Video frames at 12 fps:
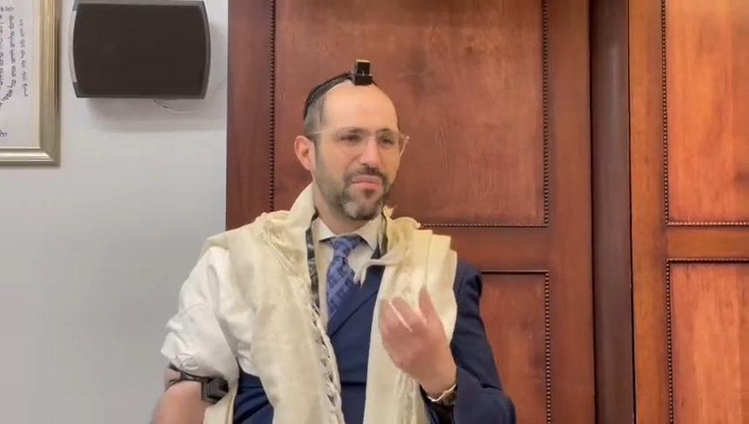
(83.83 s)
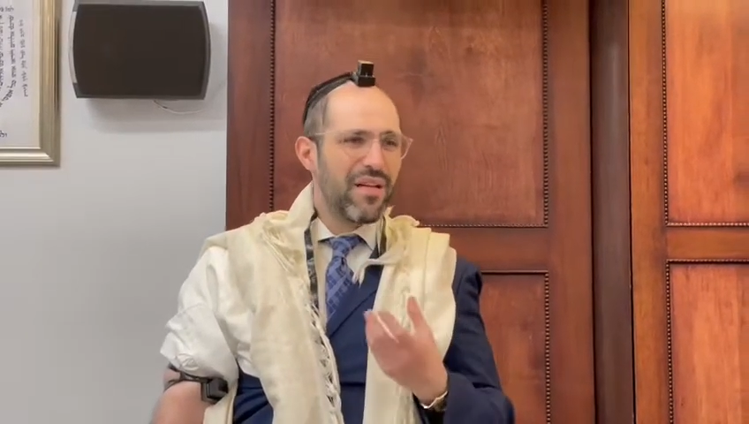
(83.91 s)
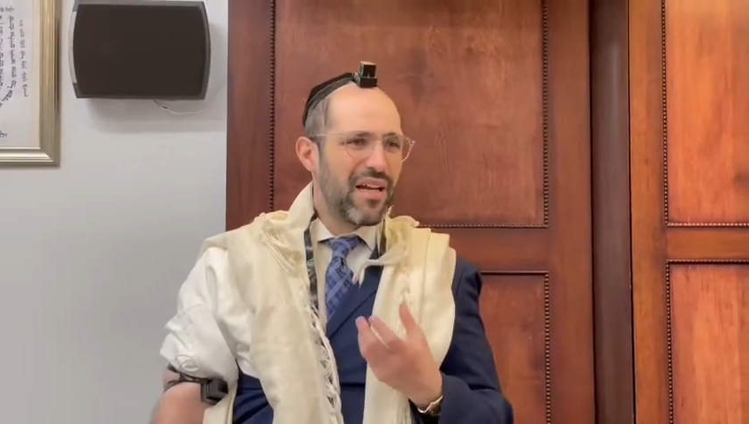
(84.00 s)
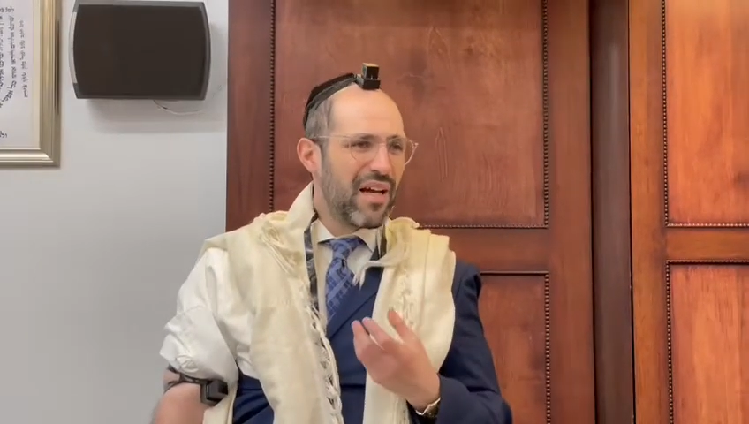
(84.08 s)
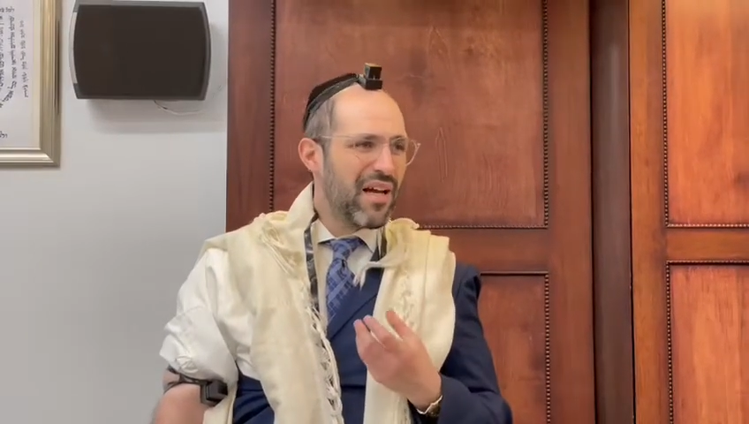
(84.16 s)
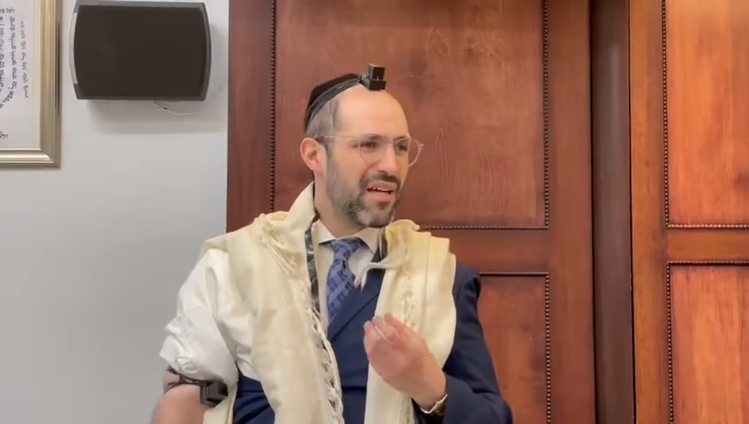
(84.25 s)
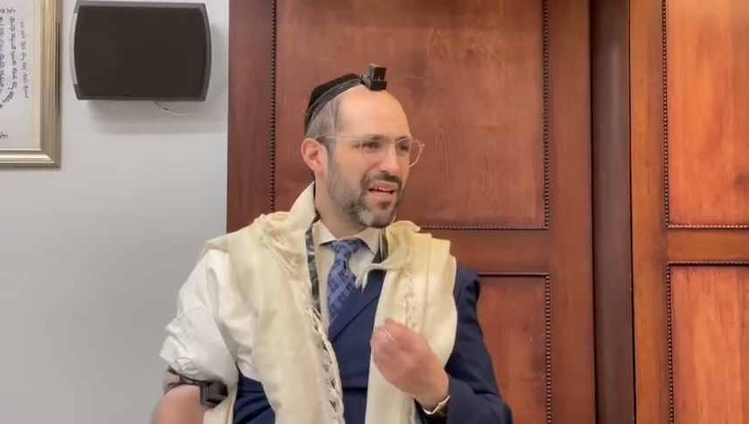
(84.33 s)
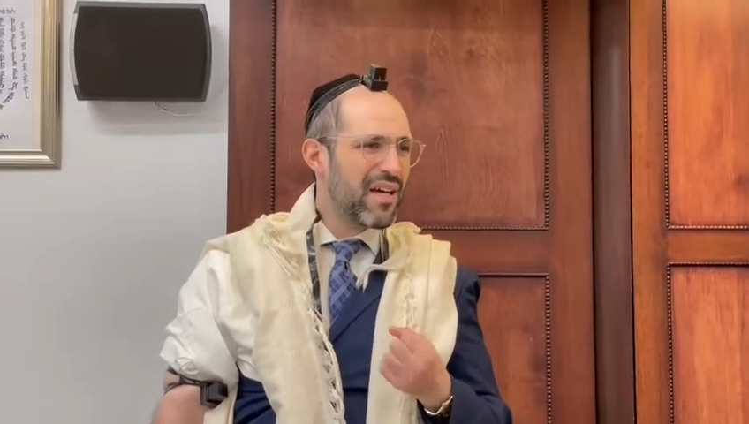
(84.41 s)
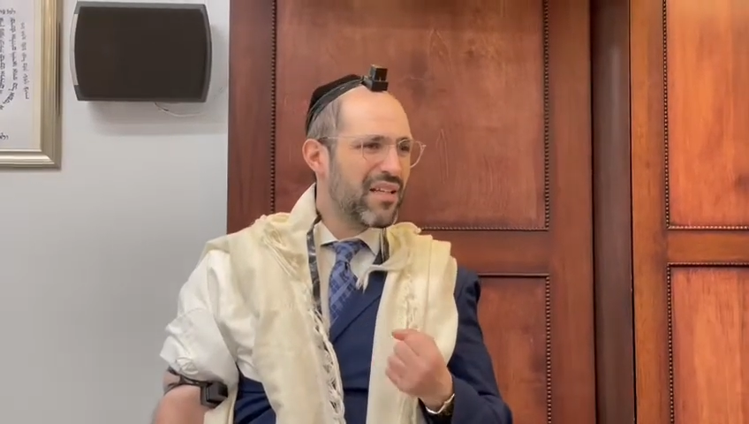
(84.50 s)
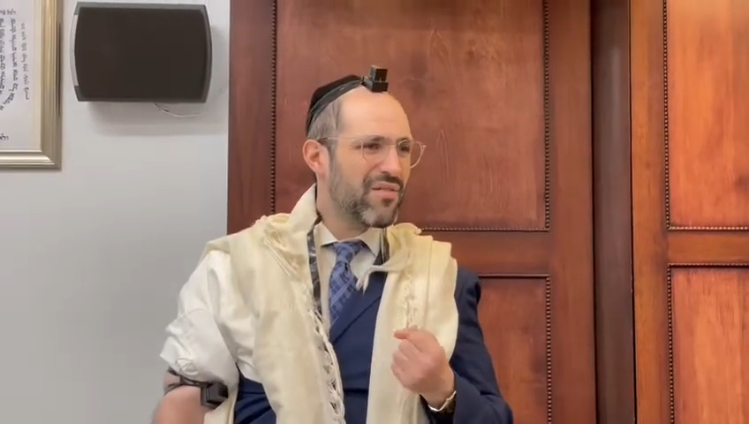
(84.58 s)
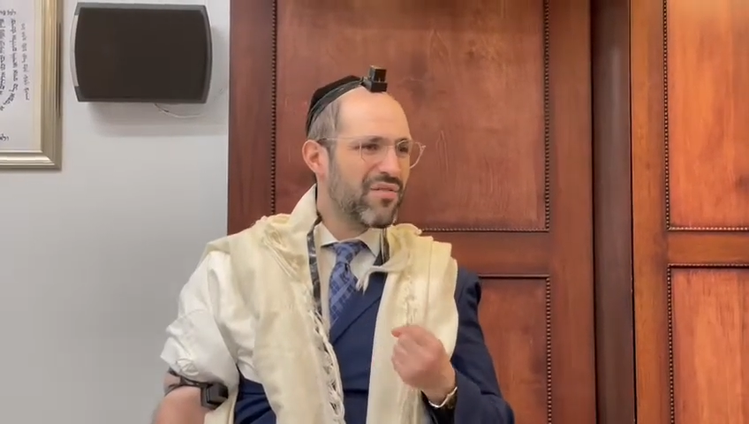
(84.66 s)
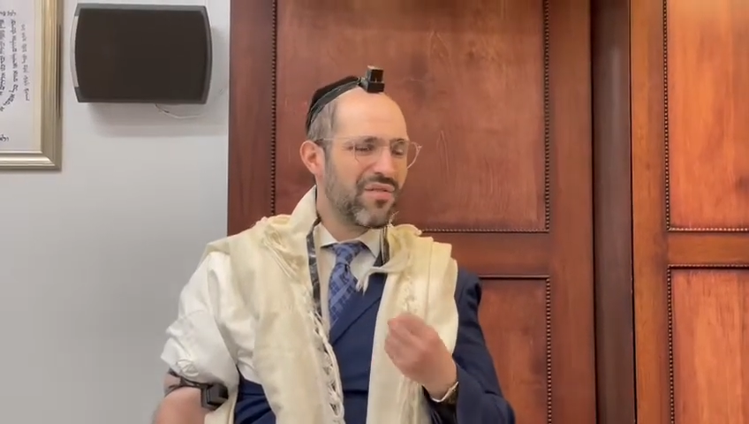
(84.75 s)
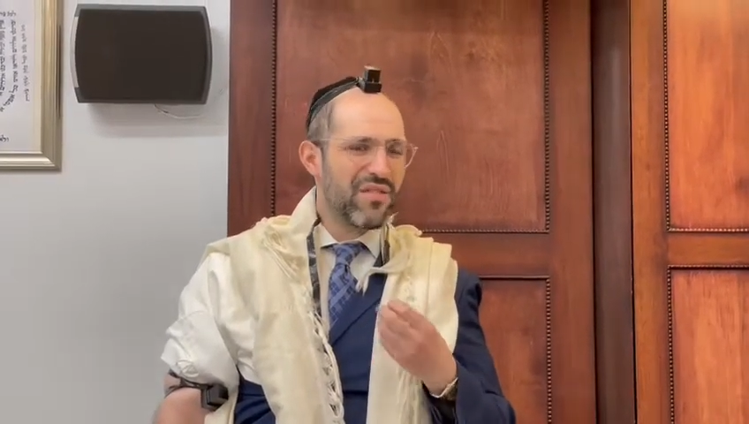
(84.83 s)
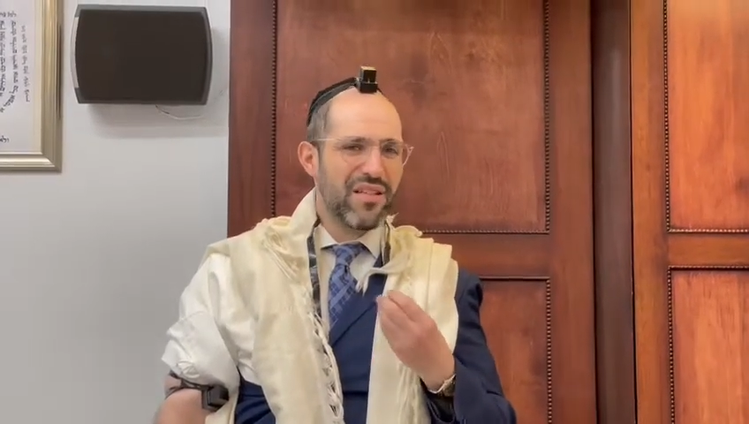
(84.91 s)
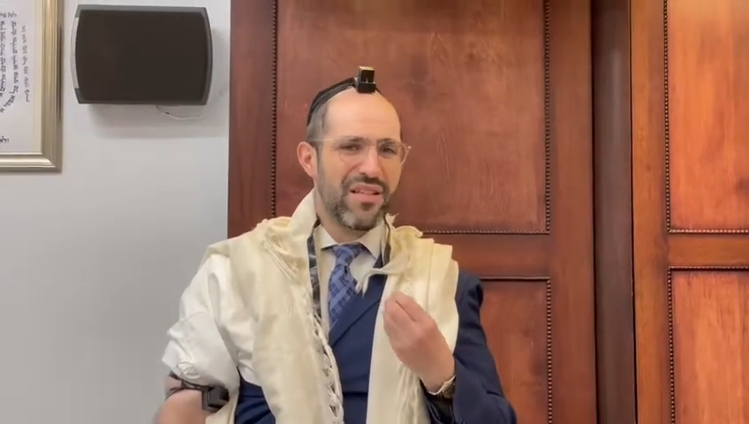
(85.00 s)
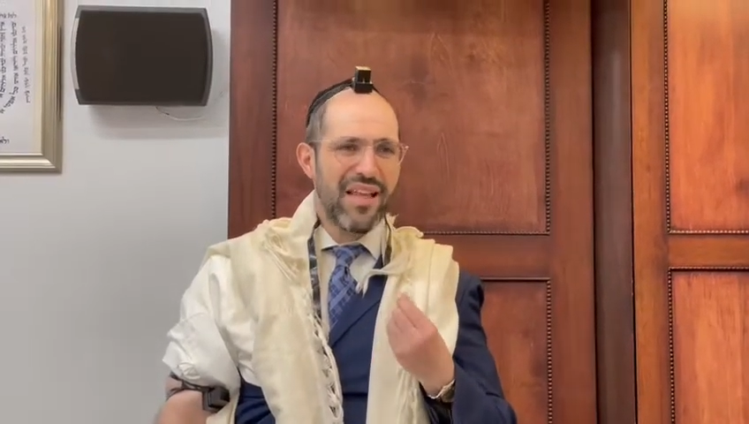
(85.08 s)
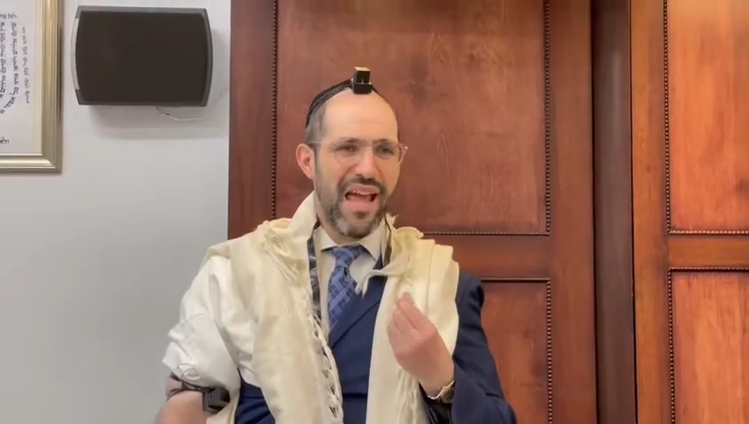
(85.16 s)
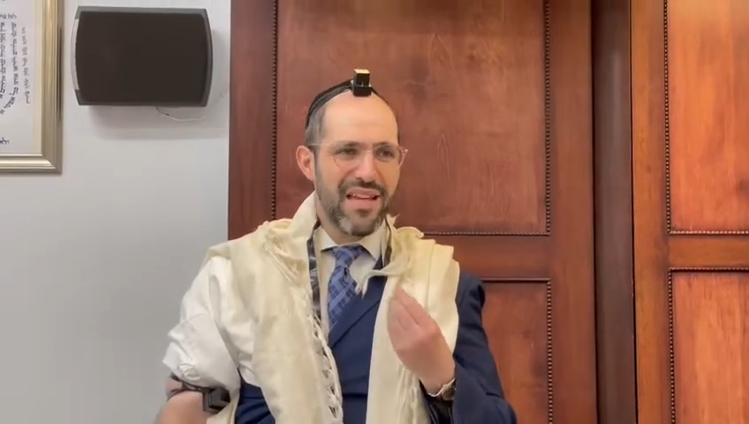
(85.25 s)
b'li'ah, the
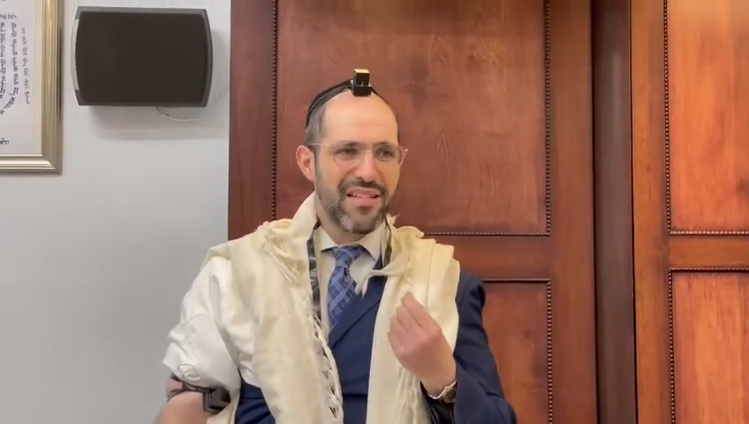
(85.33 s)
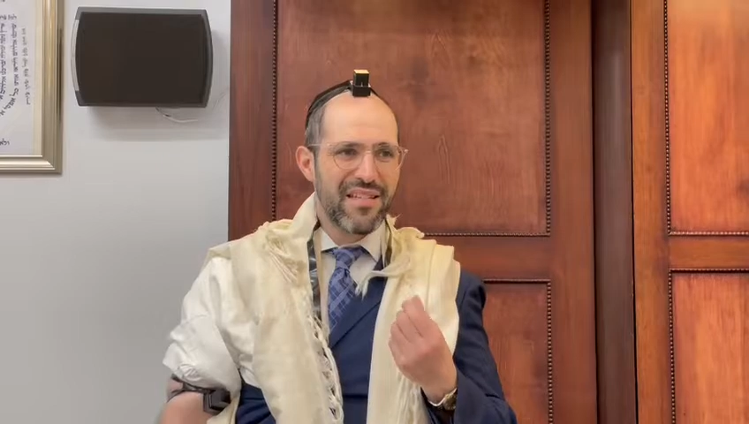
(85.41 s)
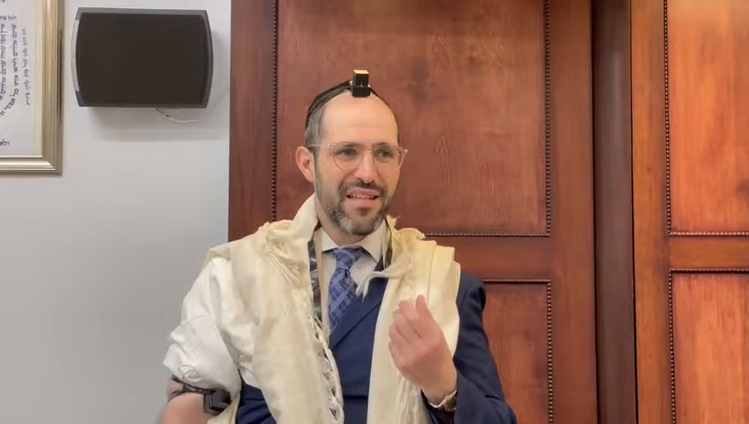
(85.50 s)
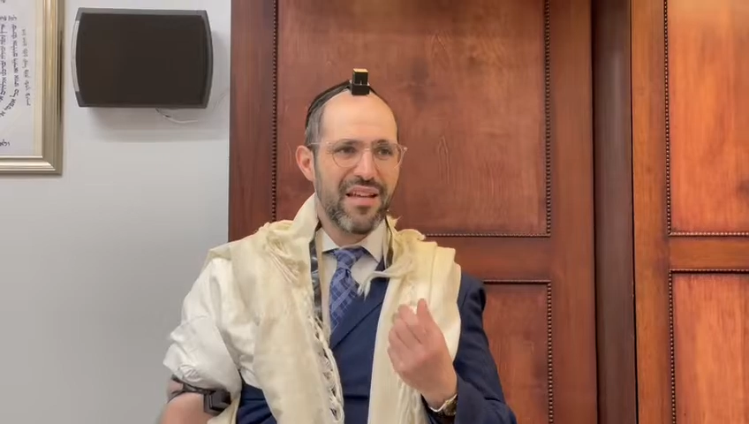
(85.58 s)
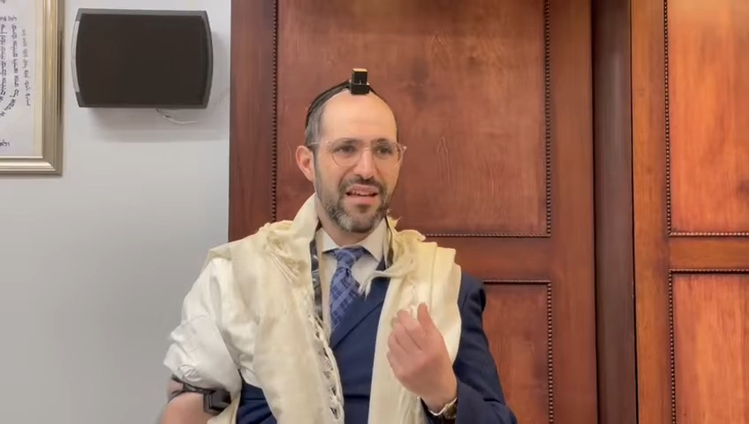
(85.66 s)
taste